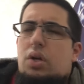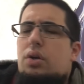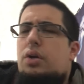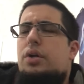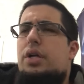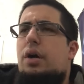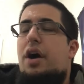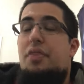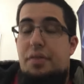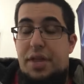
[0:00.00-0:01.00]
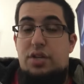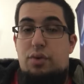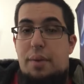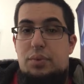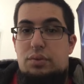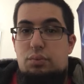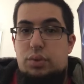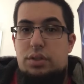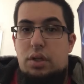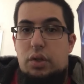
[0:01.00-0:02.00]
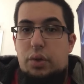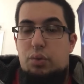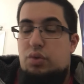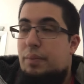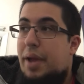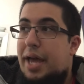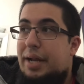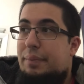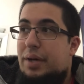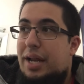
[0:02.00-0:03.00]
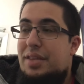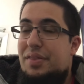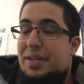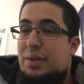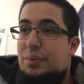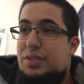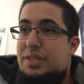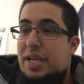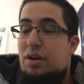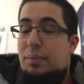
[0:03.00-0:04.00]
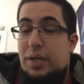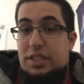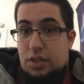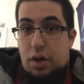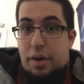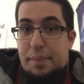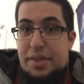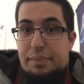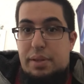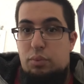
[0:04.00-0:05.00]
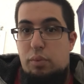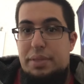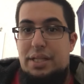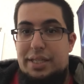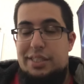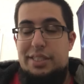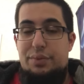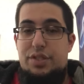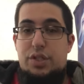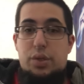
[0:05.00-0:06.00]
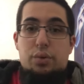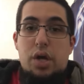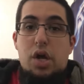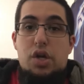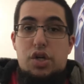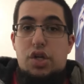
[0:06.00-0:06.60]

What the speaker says: You know, I thought that drop was a little dramatic, but I didn't think it was terrible. I just thought it meant that people would be collecting Series 2 during